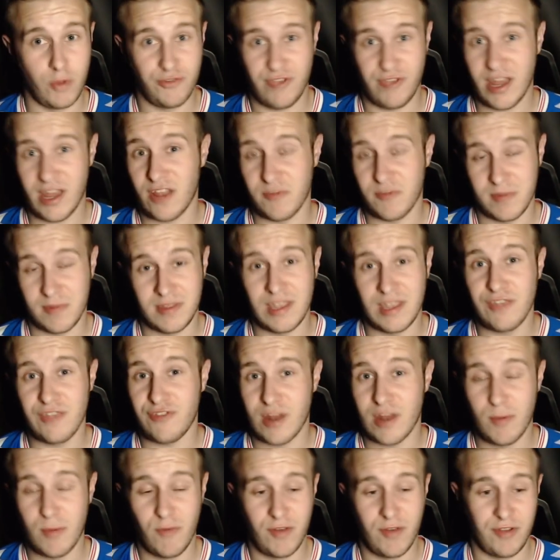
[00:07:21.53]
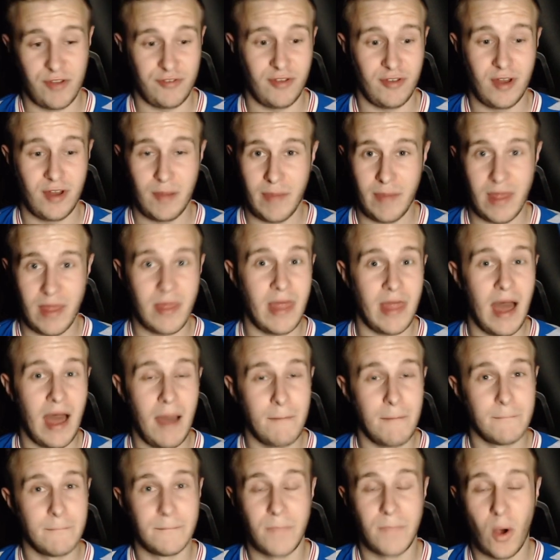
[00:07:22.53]
Gerrard's been teaching him over the summer, but
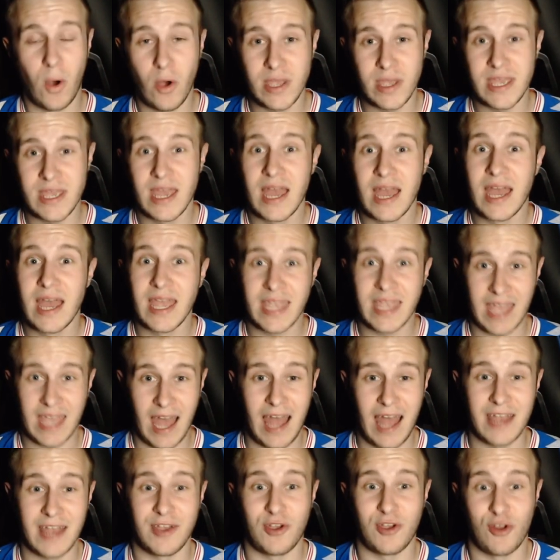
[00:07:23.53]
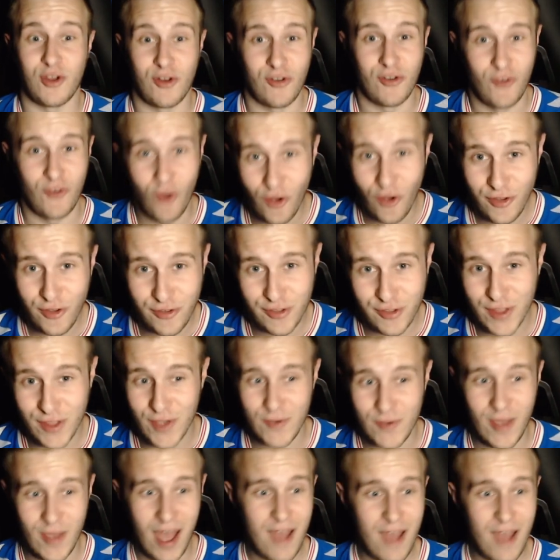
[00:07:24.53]
that boy can cross now.